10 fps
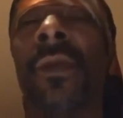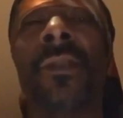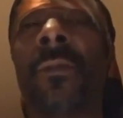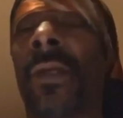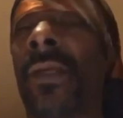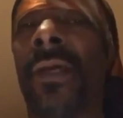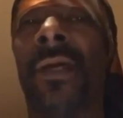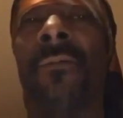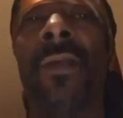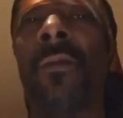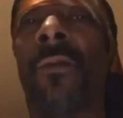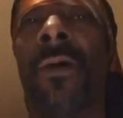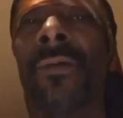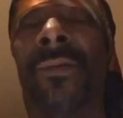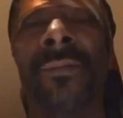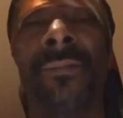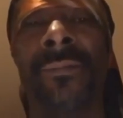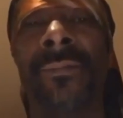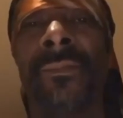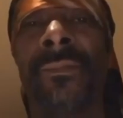I swear to God, we the worst.
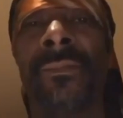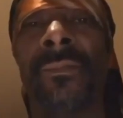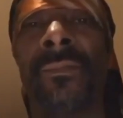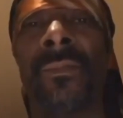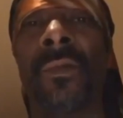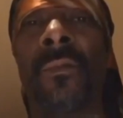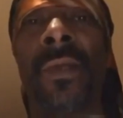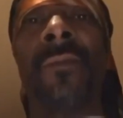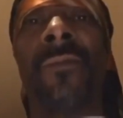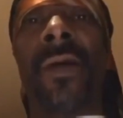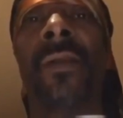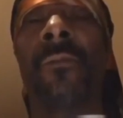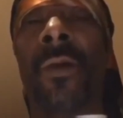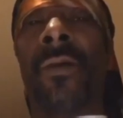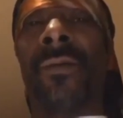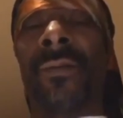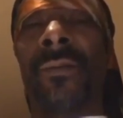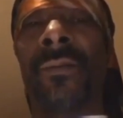We the fucking worst.